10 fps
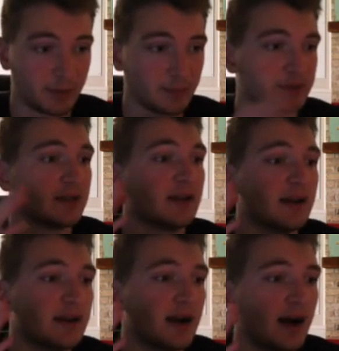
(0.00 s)
burped.
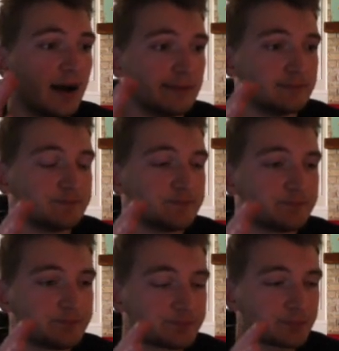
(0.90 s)
Um,
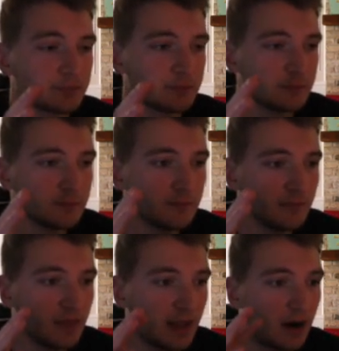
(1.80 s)

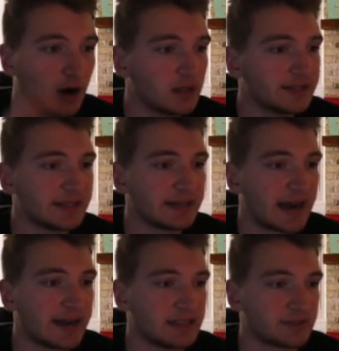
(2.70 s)
all in the
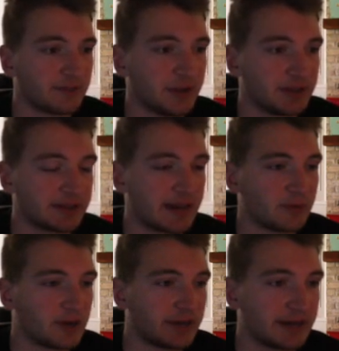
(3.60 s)
90s for fielding
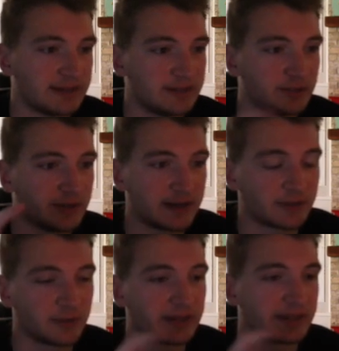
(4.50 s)
91, 92,
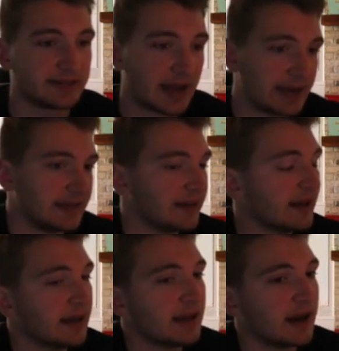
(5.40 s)
93, and then
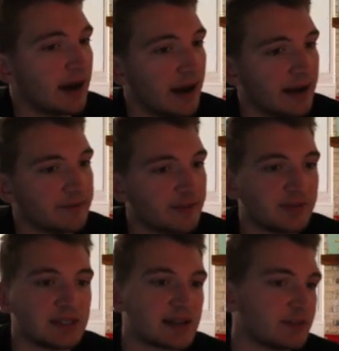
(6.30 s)
90. Uh,
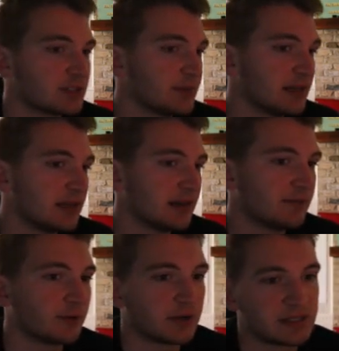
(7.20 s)
57
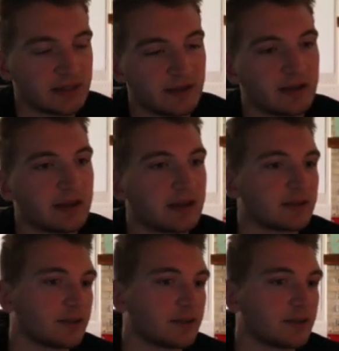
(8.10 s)
speed, 40 stealing,